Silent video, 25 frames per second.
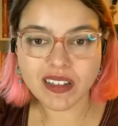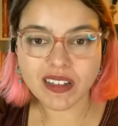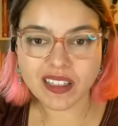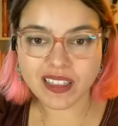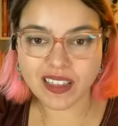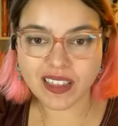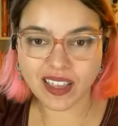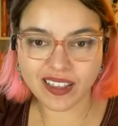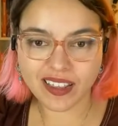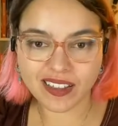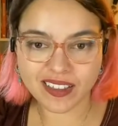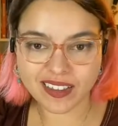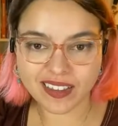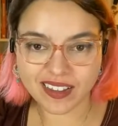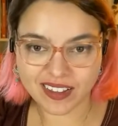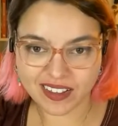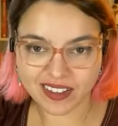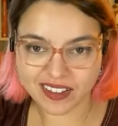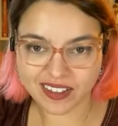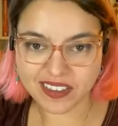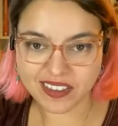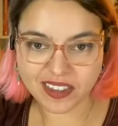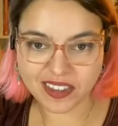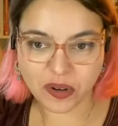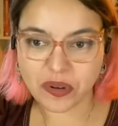than
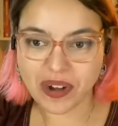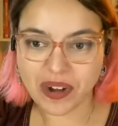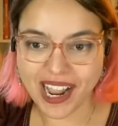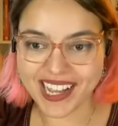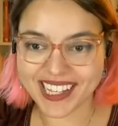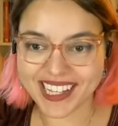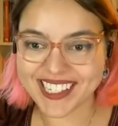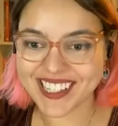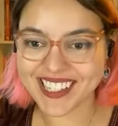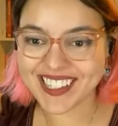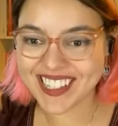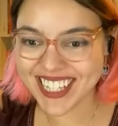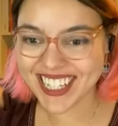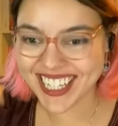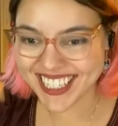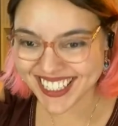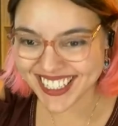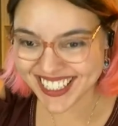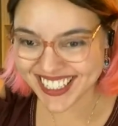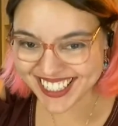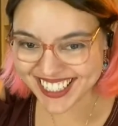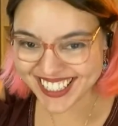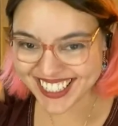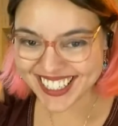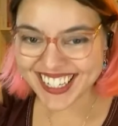the rest.
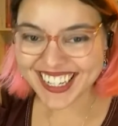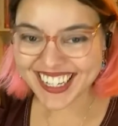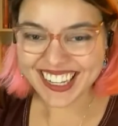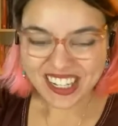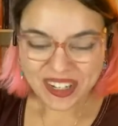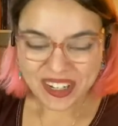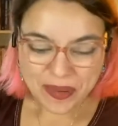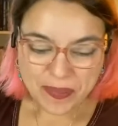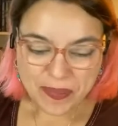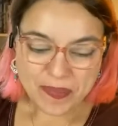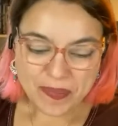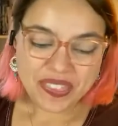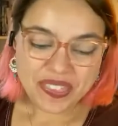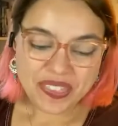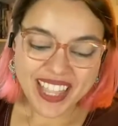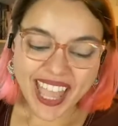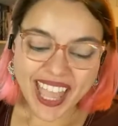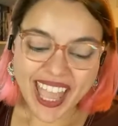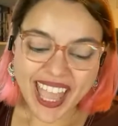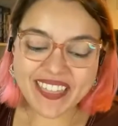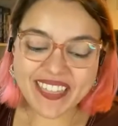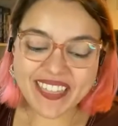And